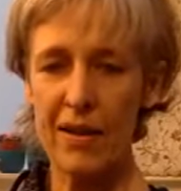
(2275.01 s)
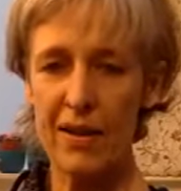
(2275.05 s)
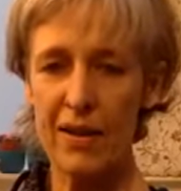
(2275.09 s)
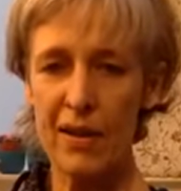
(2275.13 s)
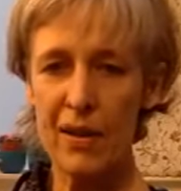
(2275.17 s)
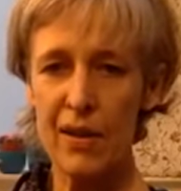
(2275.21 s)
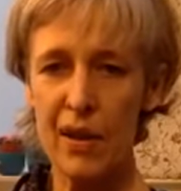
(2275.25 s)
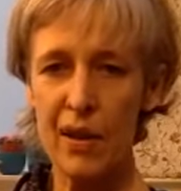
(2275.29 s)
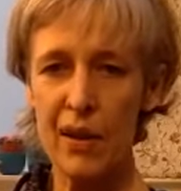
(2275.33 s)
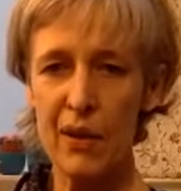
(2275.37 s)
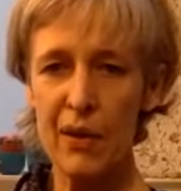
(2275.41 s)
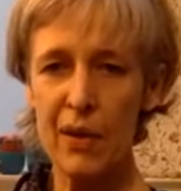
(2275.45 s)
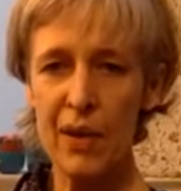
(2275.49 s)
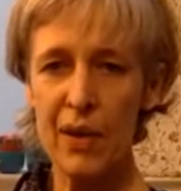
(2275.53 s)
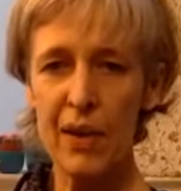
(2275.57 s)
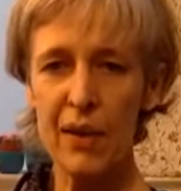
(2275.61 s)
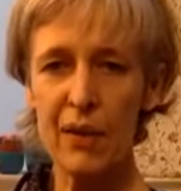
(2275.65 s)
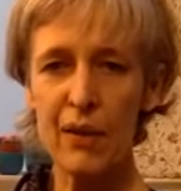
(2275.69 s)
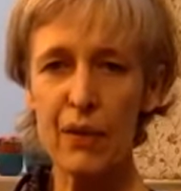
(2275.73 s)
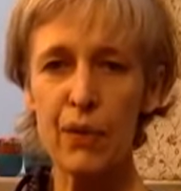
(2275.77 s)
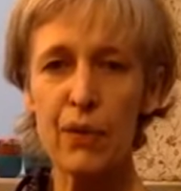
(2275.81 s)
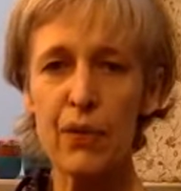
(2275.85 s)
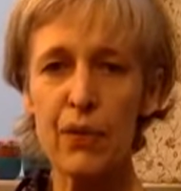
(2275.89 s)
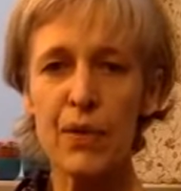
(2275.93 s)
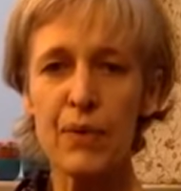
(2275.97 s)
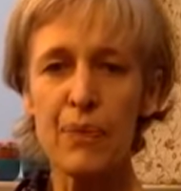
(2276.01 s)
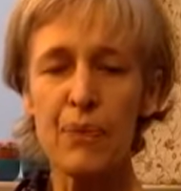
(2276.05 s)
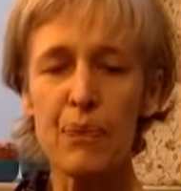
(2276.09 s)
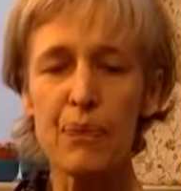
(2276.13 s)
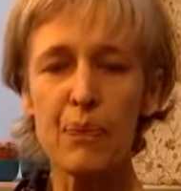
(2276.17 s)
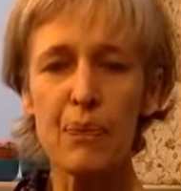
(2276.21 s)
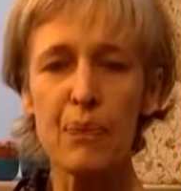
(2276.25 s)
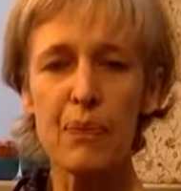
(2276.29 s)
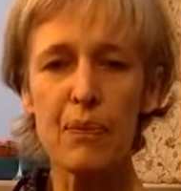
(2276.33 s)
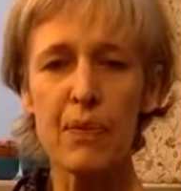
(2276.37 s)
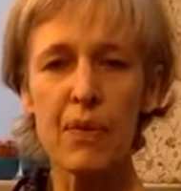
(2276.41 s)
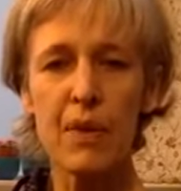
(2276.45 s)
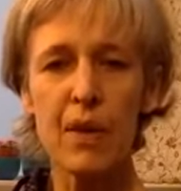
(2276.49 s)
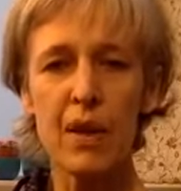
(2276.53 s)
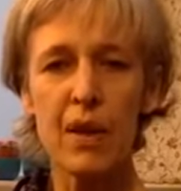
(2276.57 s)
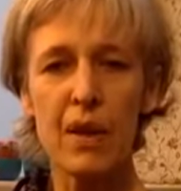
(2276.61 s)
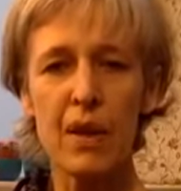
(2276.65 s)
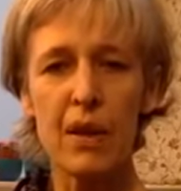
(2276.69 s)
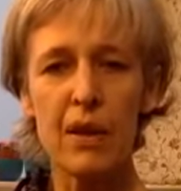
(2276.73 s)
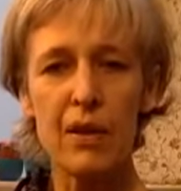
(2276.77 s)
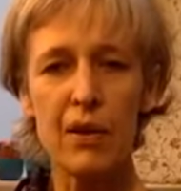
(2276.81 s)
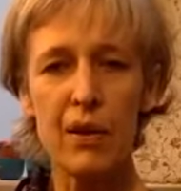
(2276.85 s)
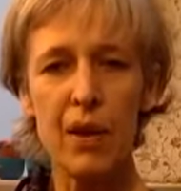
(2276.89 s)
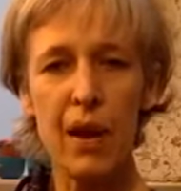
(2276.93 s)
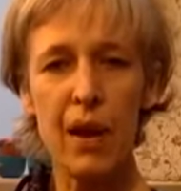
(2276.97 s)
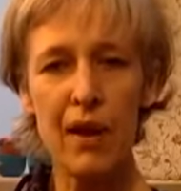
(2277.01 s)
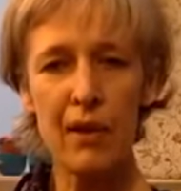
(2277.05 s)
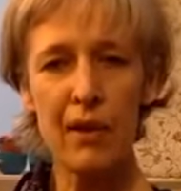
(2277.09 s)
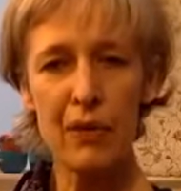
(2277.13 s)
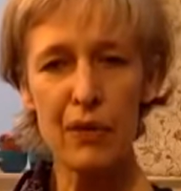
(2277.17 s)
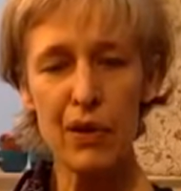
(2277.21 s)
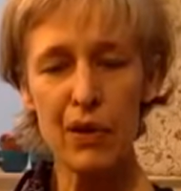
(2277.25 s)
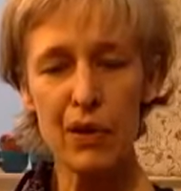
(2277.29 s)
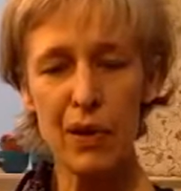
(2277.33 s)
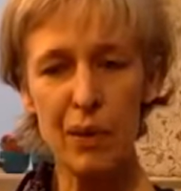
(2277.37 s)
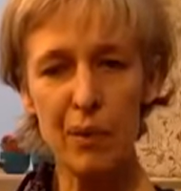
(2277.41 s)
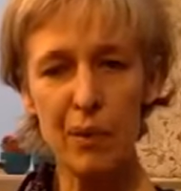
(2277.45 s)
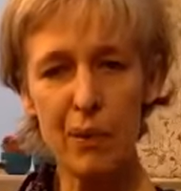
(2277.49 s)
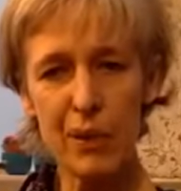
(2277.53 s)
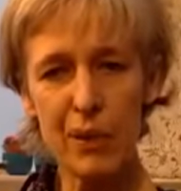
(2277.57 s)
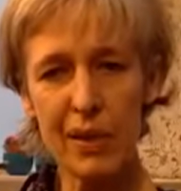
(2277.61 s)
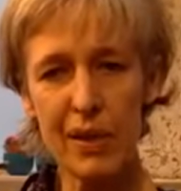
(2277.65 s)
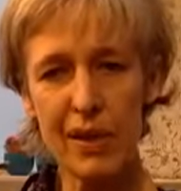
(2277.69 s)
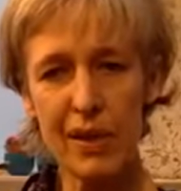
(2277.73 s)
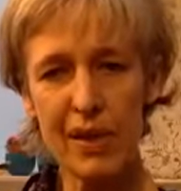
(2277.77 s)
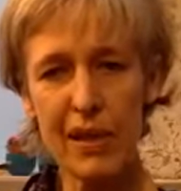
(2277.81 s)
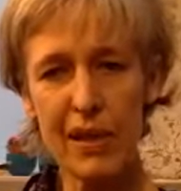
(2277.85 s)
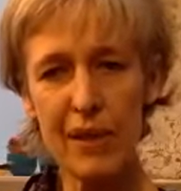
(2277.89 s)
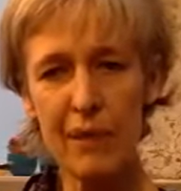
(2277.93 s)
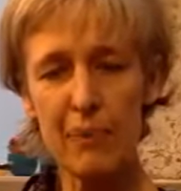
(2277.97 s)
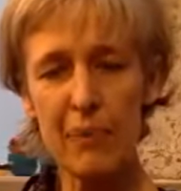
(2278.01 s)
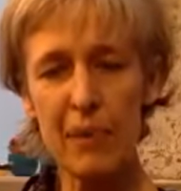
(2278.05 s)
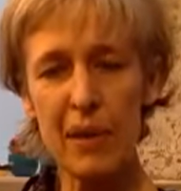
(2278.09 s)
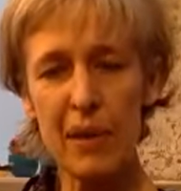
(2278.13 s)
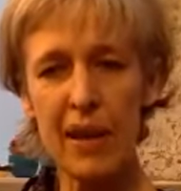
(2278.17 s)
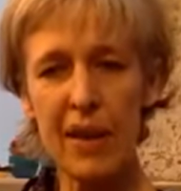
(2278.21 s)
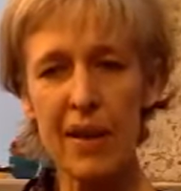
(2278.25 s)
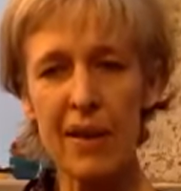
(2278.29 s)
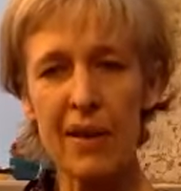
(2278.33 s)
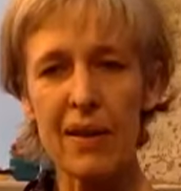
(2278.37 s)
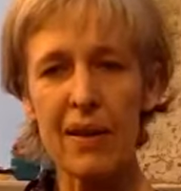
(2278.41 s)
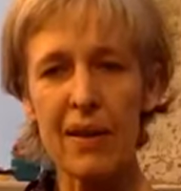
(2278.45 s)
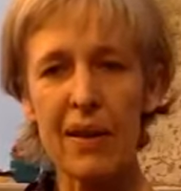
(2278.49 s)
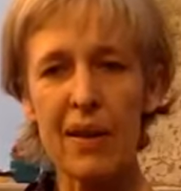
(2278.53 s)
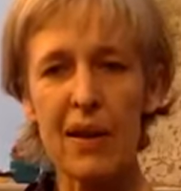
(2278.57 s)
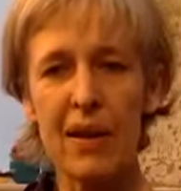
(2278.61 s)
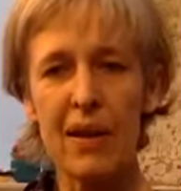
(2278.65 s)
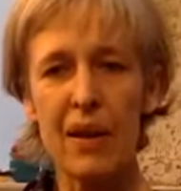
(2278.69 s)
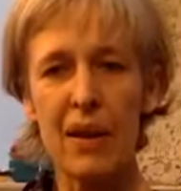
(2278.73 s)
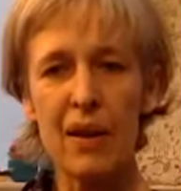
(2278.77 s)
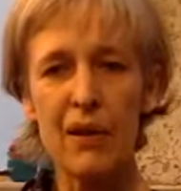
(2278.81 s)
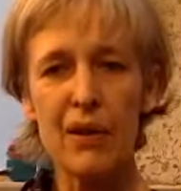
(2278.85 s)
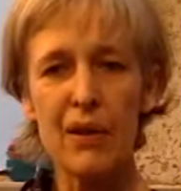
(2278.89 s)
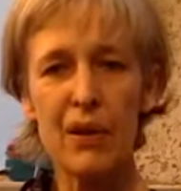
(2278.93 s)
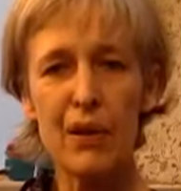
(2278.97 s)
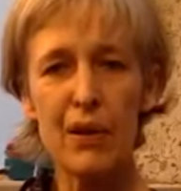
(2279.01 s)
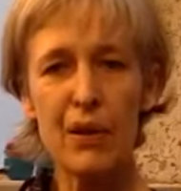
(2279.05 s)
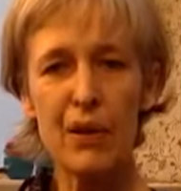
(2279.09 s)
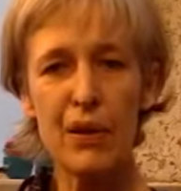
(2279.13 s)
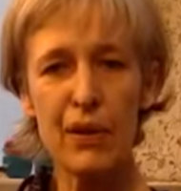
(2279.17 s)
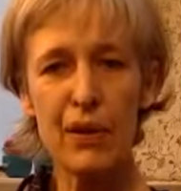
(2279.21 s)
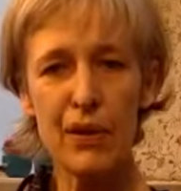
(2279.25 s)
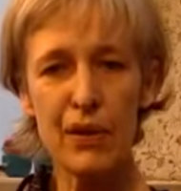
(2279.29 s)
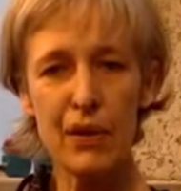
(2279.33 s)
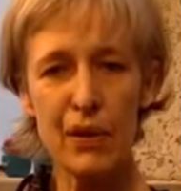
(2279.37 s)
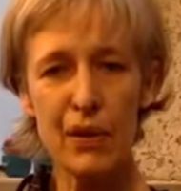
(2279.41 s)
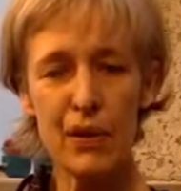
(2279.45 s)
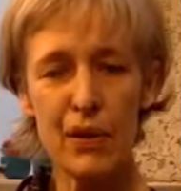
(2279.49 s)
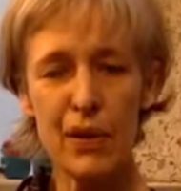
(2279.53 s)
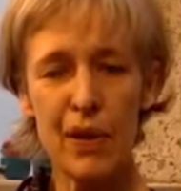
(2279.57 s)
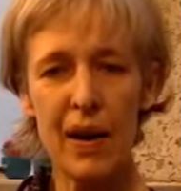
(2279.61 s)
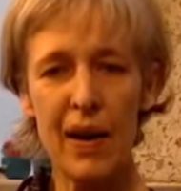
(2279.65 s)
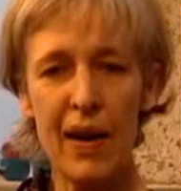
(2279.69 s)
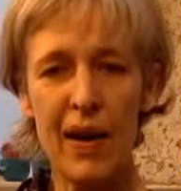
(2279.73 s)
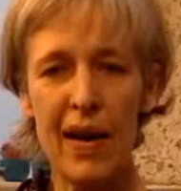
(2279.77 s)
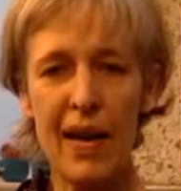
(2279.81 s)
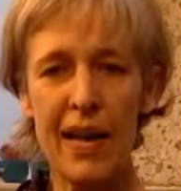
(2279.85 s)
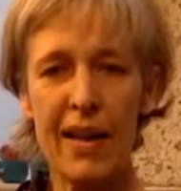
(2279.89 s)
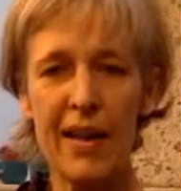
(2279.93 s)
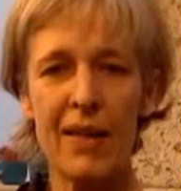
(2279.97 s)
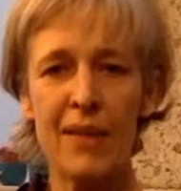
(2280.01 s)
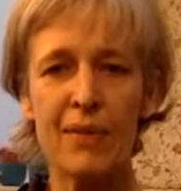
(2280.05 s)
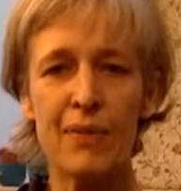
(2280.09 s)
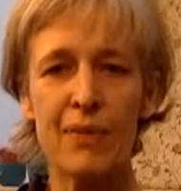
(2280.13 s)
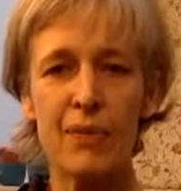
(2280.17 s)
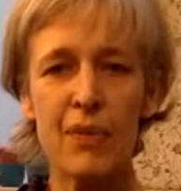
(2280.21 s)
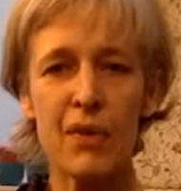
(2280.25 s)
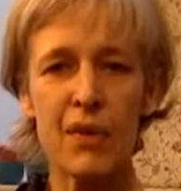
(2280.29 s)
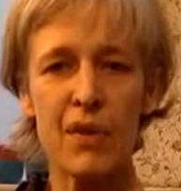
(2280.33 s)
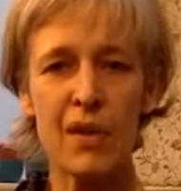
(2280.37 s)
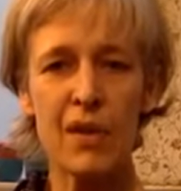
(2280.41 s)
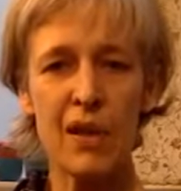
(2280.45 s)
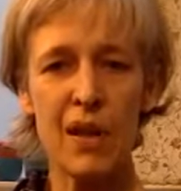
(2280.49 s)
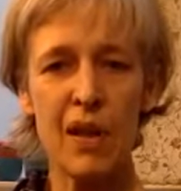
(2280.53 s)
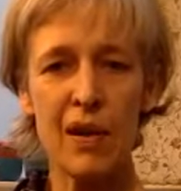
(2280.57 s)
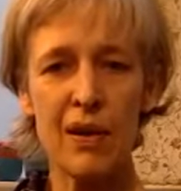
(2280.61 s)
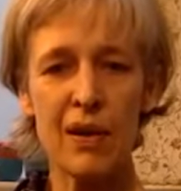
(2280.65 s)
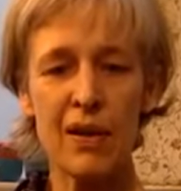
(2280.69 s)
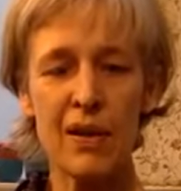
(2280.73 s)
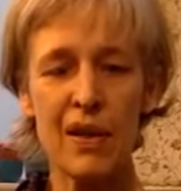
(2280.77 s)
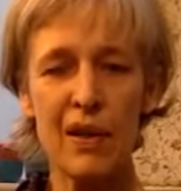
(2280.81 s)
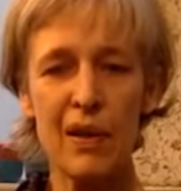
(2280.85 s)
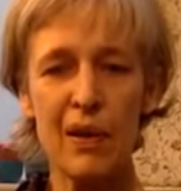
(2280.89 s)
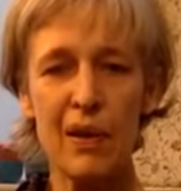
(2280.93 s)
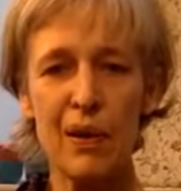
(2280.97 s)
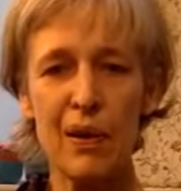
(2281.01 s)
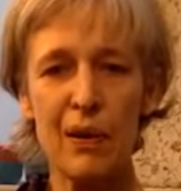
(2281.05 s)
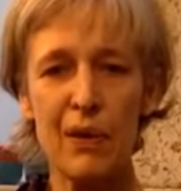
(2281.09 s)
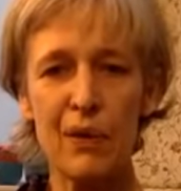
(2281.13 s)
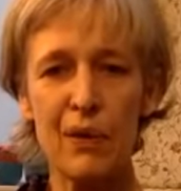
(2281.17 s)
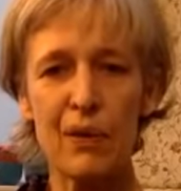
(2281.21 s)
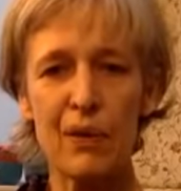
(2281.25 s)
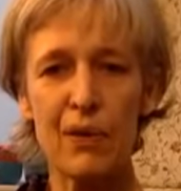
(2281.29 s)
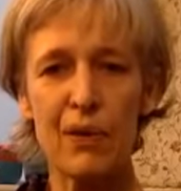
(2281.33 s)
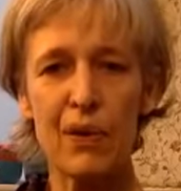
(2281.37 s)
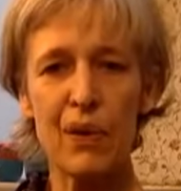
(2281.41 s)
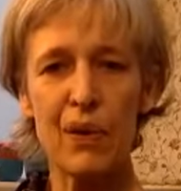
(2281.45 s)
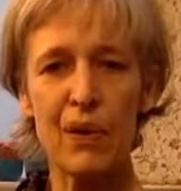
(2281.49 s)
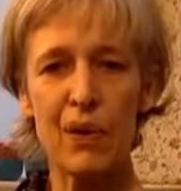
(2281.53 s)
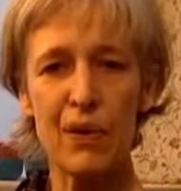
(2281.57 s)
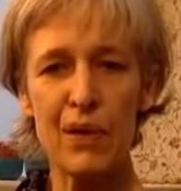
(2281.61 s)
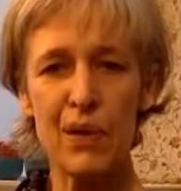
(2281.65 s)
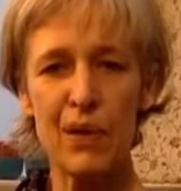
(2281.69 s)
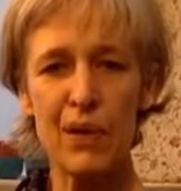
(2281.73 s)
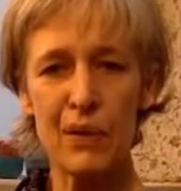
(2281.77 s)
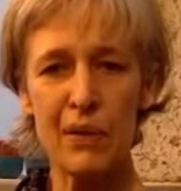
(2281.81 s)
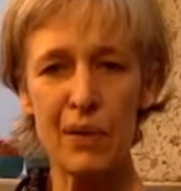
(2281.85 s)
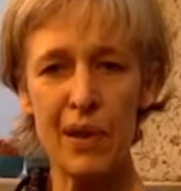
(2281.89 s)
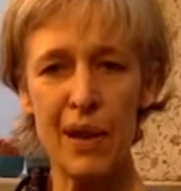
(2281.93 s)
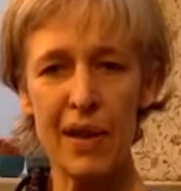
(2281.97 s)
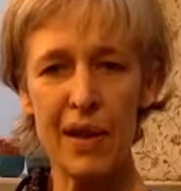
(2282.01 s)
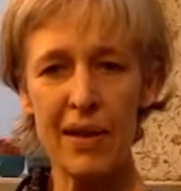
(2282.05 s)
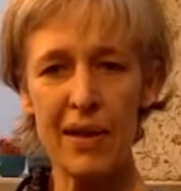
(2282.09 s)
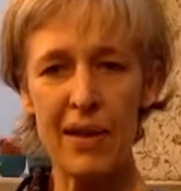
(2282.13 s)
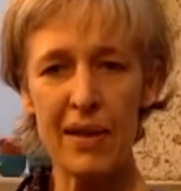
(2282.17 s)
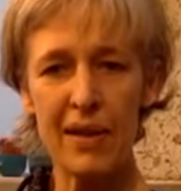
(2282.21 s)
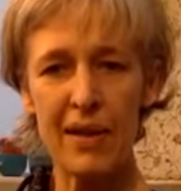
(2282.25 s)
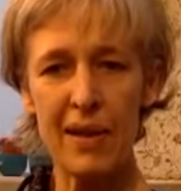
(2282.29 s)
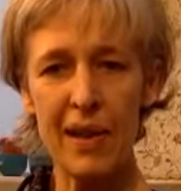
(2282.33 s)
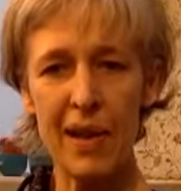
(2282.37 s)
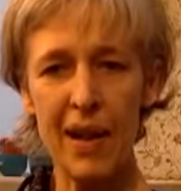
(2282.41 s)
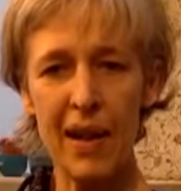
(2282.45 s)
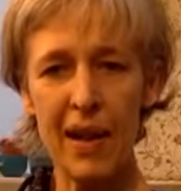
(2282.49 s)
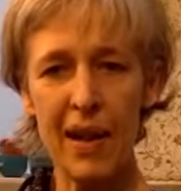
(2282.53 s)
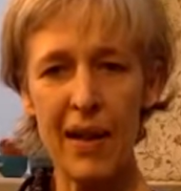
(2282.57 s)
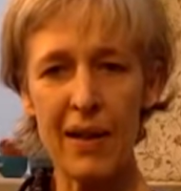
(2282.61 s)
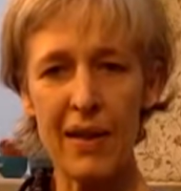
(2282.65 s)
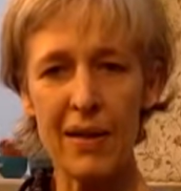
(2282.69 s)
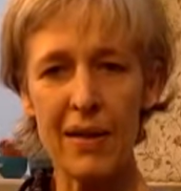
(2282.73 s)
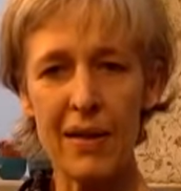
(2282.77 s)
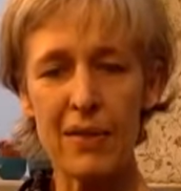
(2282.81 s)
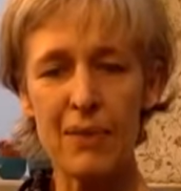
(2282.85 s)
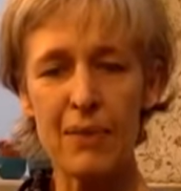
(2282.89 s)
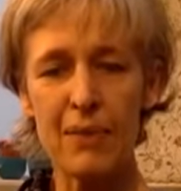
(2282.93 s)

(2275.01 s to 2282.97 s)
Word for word: So if you have trouble sleeping, you could try starting off on your right side,